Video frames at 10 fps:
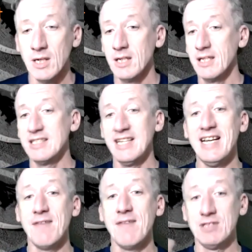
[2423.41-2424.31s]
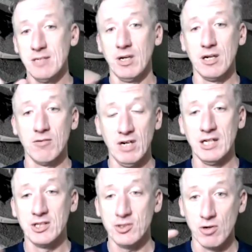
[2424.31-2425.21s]
There's inevitably a really
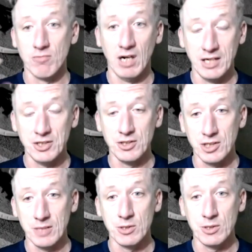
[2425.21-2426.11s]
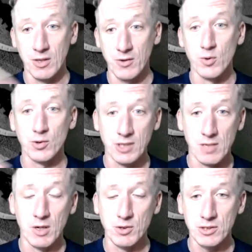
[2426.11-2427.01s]
strong relationship between thoughts and
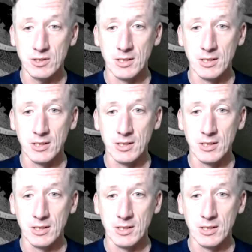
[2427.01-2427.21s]
emotions.